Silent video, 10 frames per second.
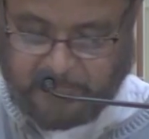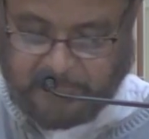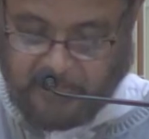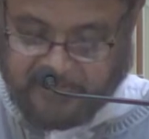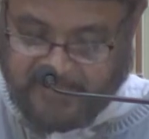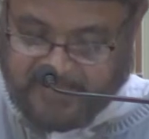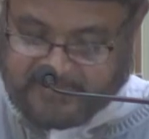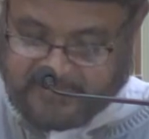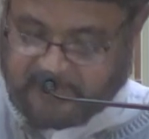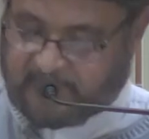Now the
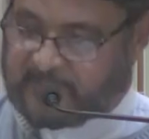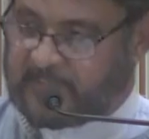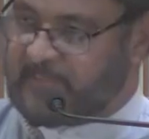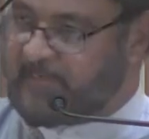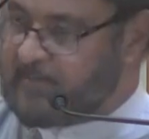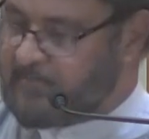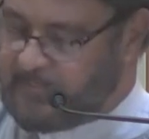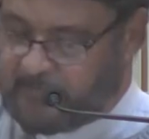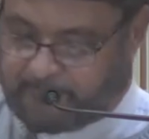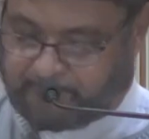lesson, said the
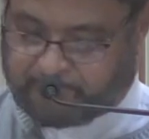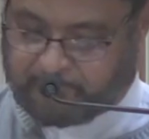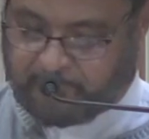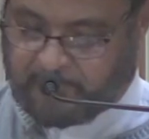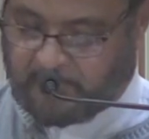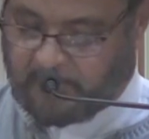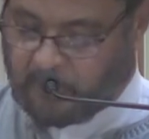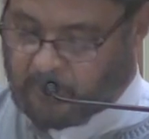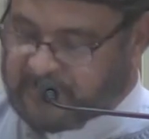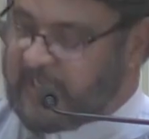grandmother,
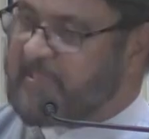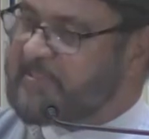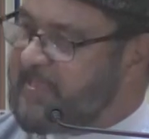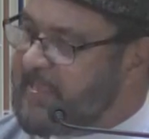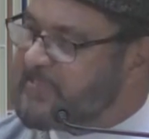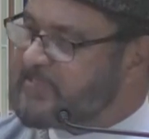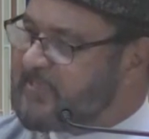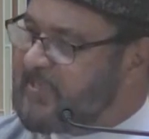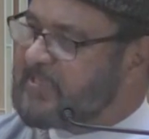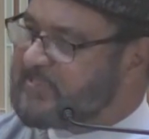you see these
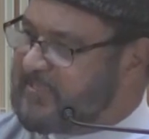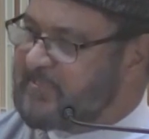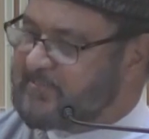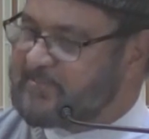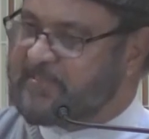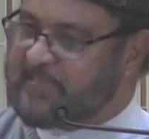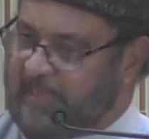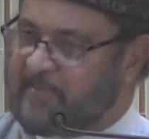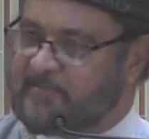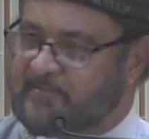three things, the carrot,